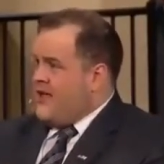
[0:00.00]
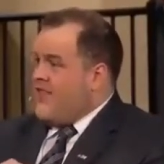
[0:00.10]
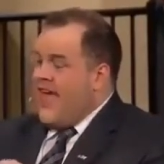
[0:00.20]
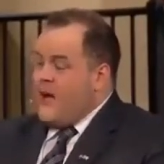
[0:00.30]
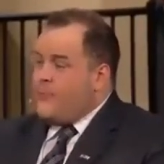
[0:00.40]

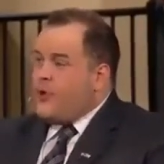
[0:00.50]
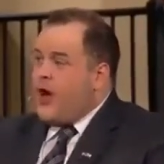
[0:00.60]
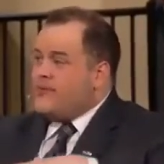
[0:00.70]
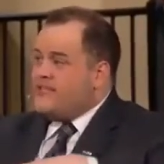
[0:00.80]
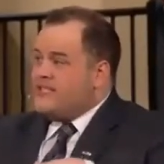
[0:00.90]
Yes. That
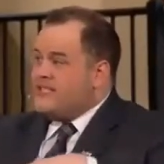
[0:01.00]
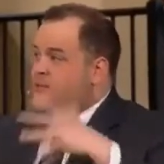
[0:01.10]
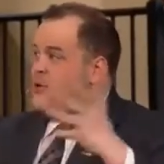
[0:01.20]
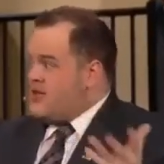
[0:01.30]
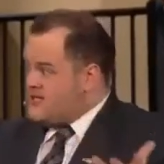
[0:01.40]
promises
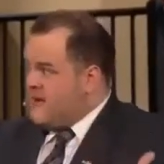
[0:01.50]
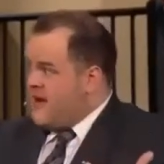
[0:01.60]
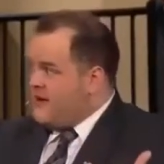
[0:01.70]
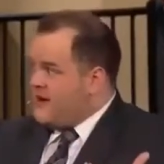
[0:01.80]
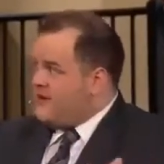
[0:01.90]

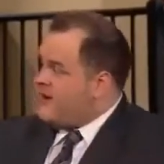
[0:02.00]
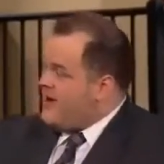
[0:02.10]
prosperity, yes,